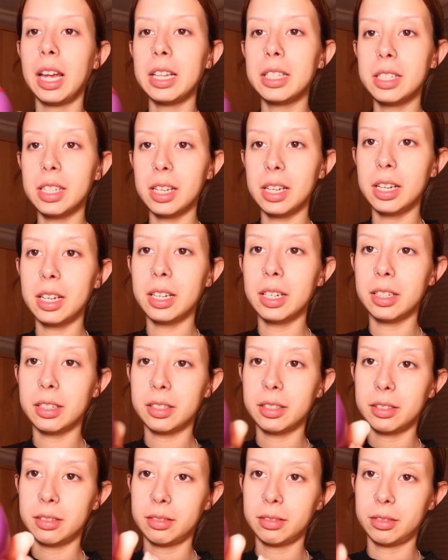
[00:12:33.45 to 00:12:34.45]
It's a
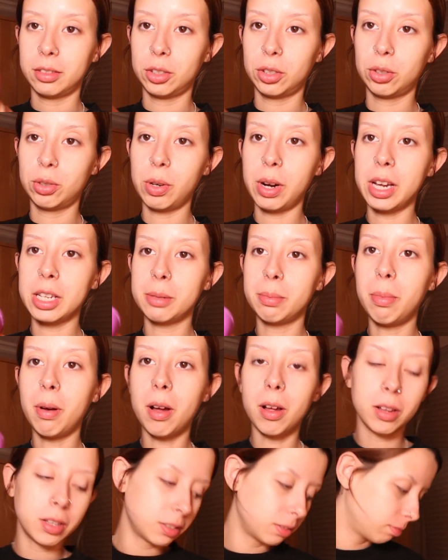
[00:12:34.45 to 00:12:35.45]
stress
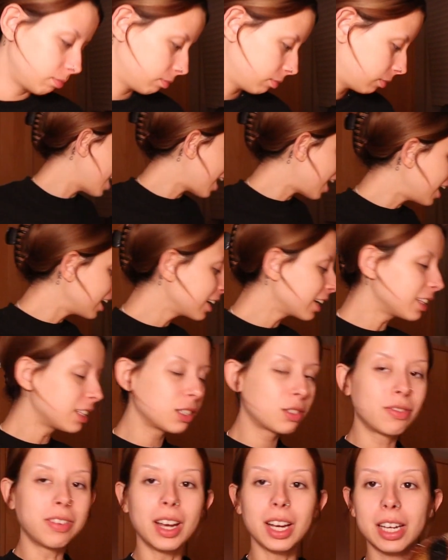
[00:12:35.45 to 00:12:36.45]
ball. I got
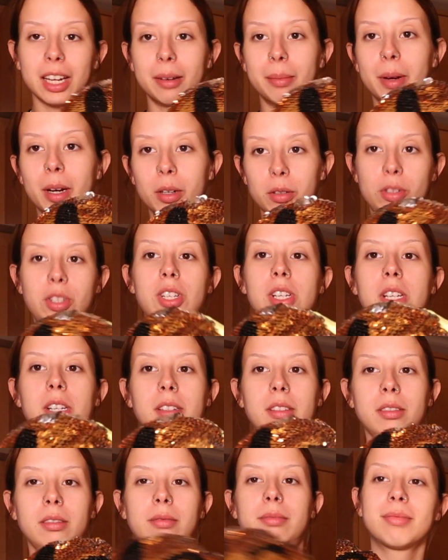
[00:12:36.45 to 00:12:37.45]
this fucking emoji.
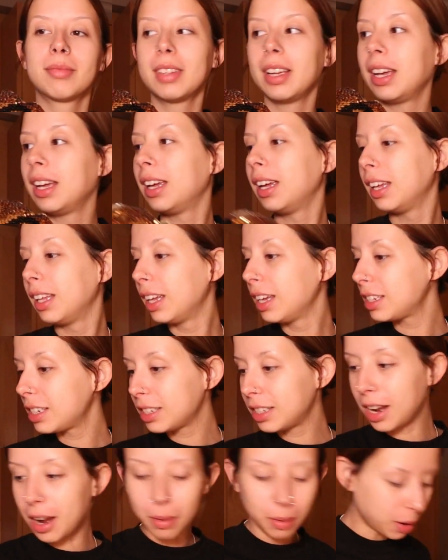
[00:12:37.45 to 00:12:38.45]
This
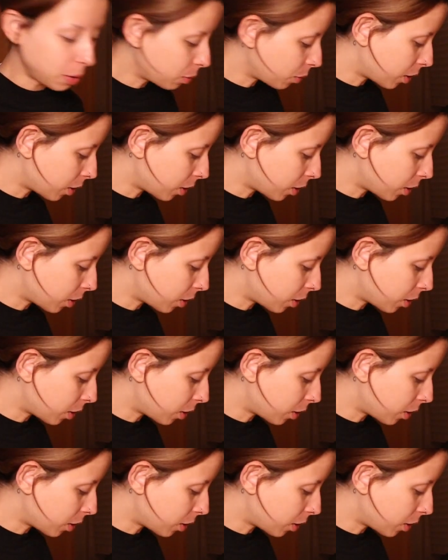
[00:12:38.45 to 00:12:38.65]
is not what I